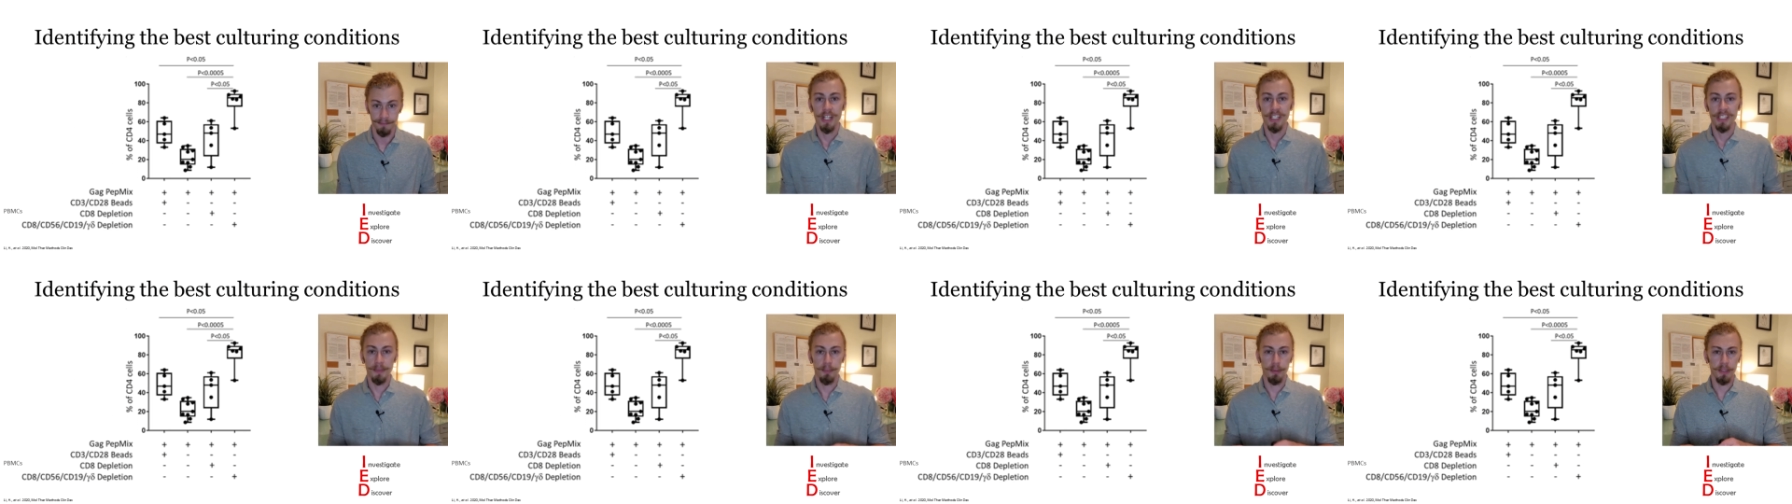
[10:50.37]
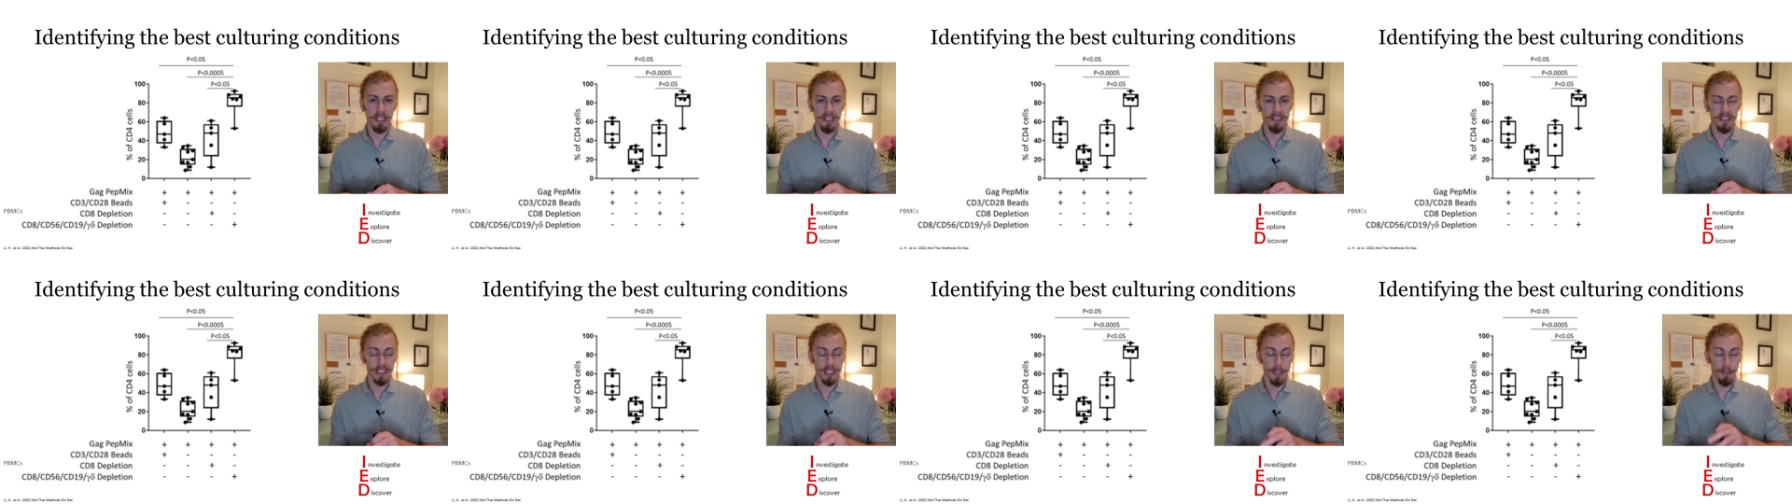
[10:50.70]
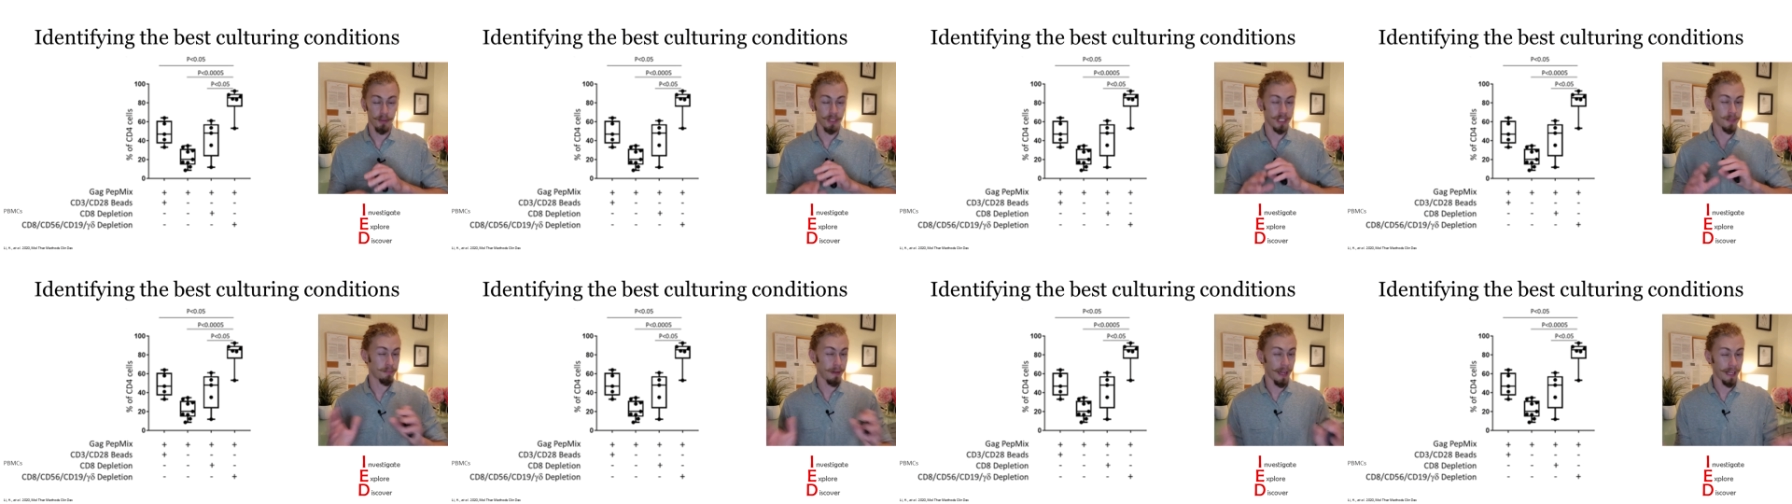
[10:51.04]
To put this into
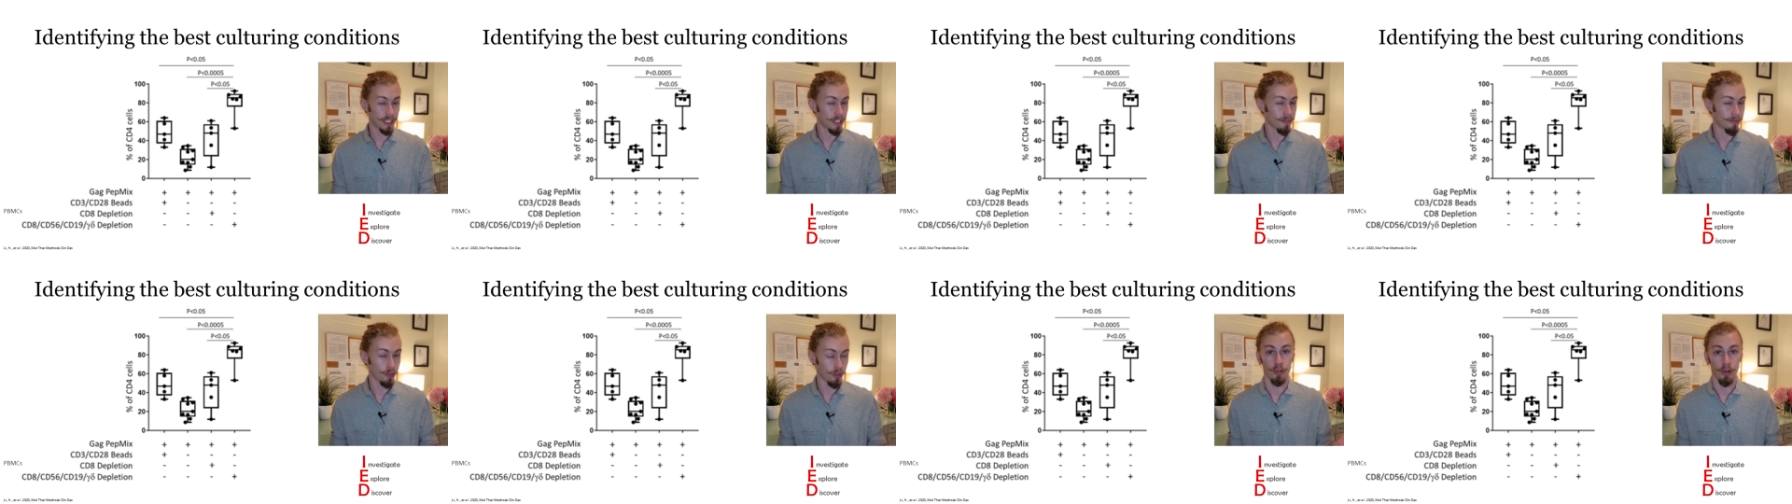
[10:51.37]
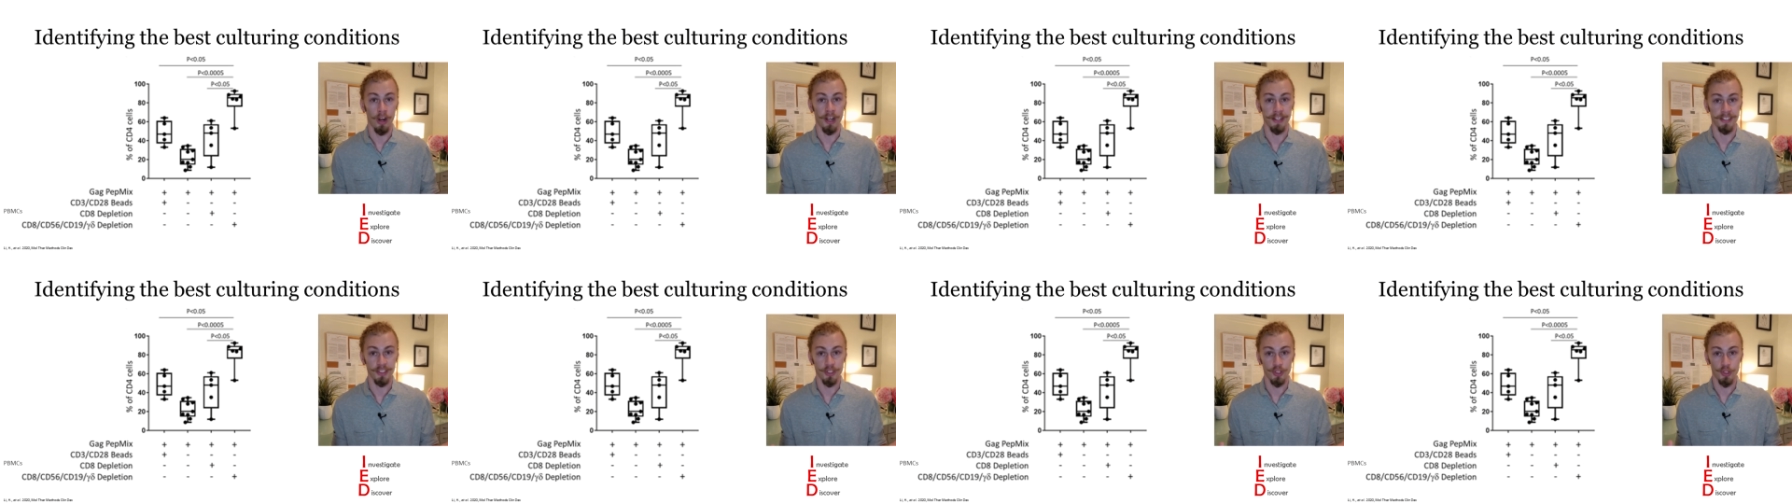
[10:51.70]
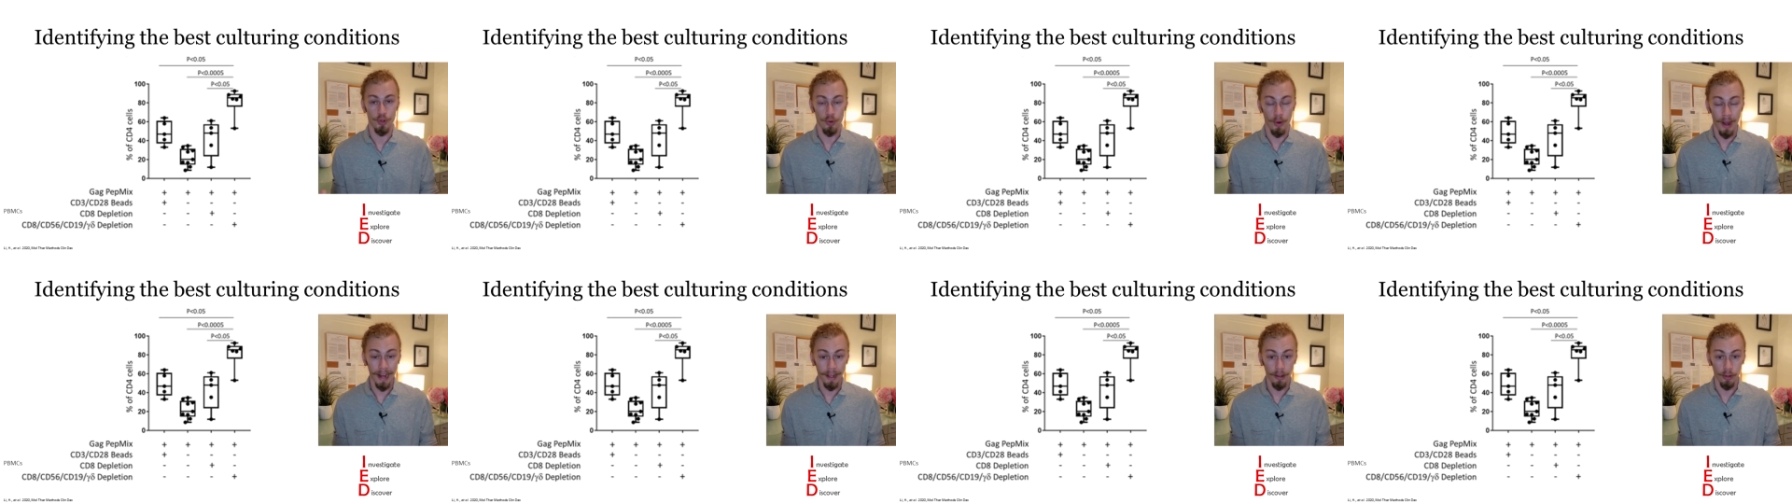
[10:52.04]
perspective across
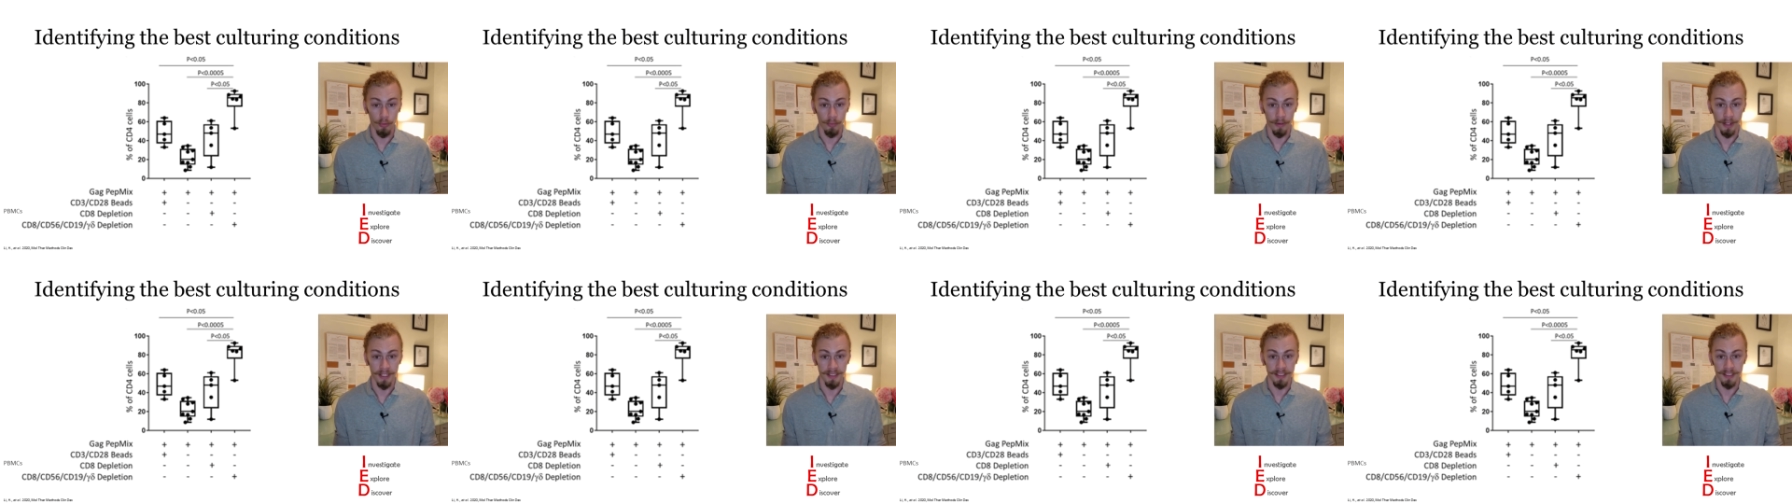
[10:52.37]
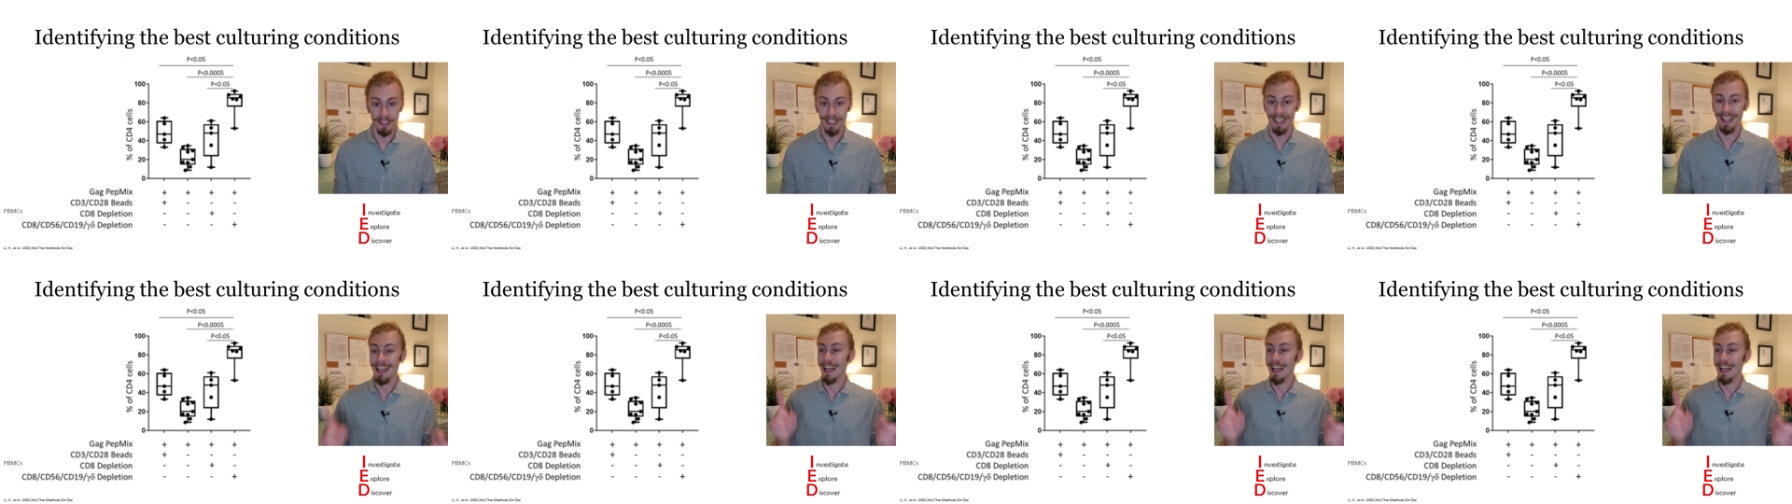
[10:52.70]
trial runs,